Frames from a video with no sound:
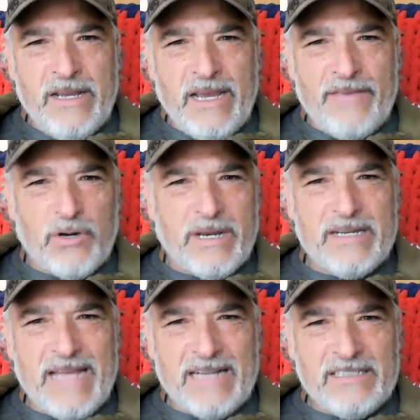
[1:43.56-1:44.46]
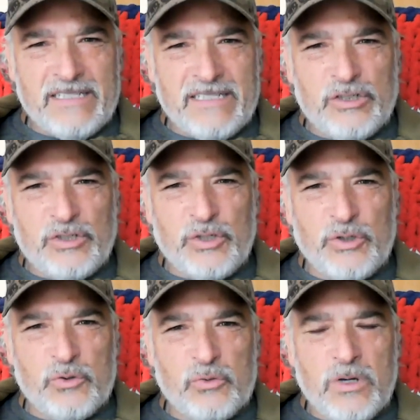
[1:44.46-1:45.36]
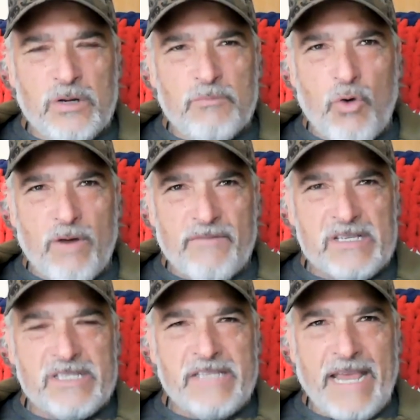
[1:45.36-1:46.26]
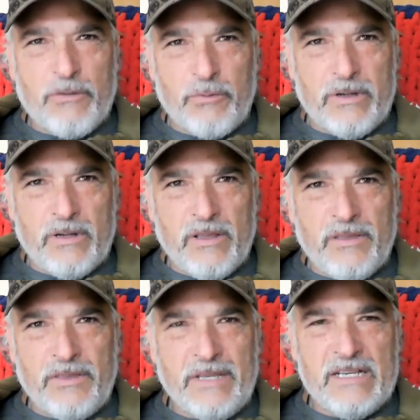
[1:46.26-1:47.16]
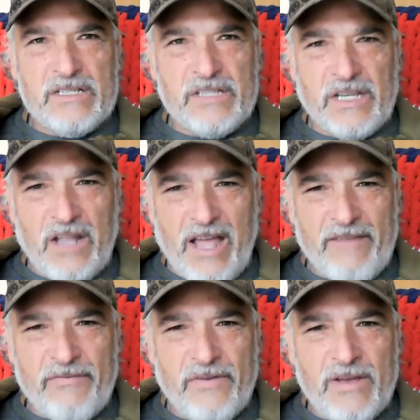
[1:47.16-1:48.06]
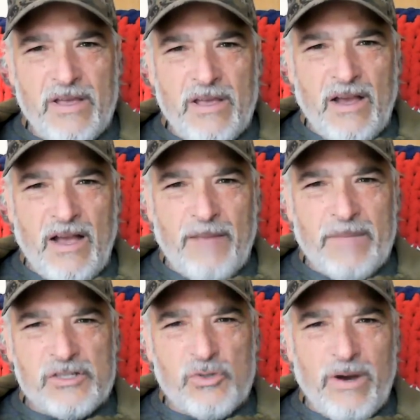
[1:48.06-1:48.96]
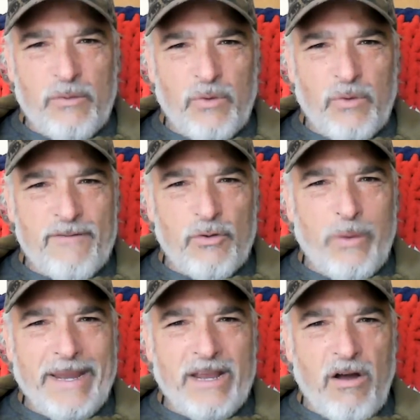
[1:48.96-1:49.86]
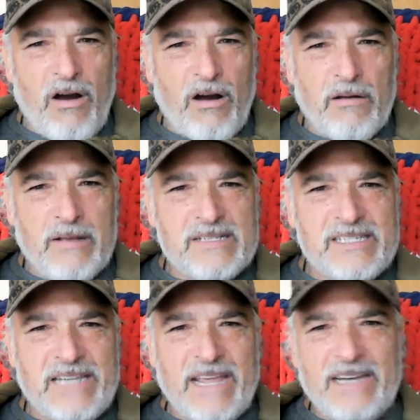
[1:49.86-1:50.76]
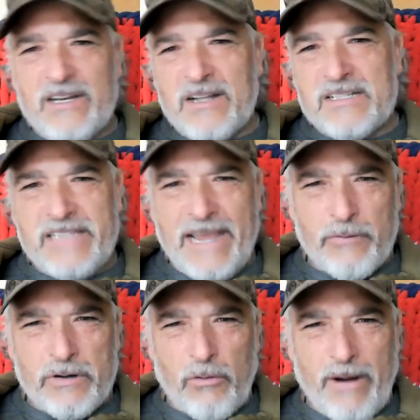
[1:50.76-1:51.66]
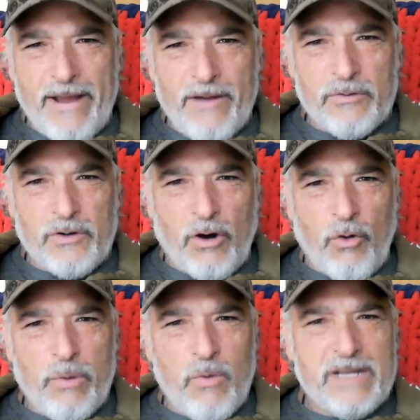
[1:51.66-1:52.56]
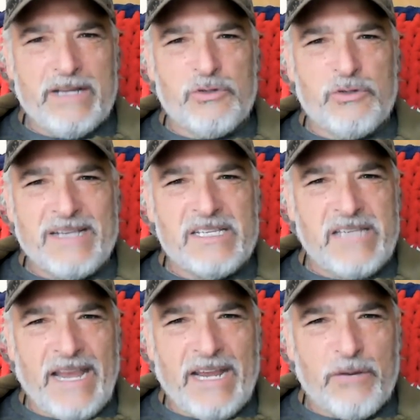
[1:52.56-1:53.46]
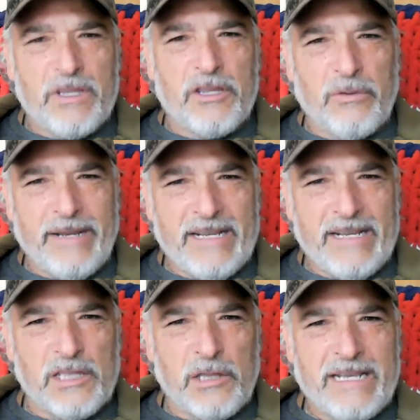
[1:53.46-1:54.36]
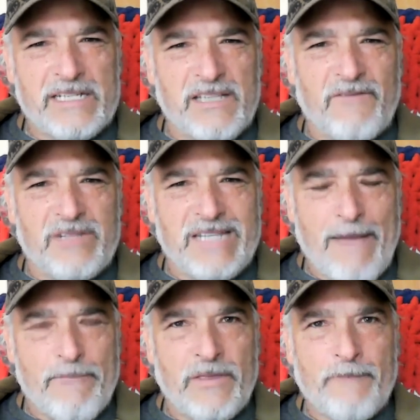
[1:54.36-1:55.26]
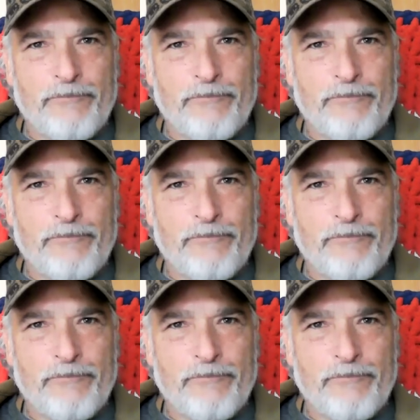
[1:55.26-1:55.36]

and they're connected to more of the sacred things in life. And so whenever we are standing on sacred ground or we want to address sacred things of depth,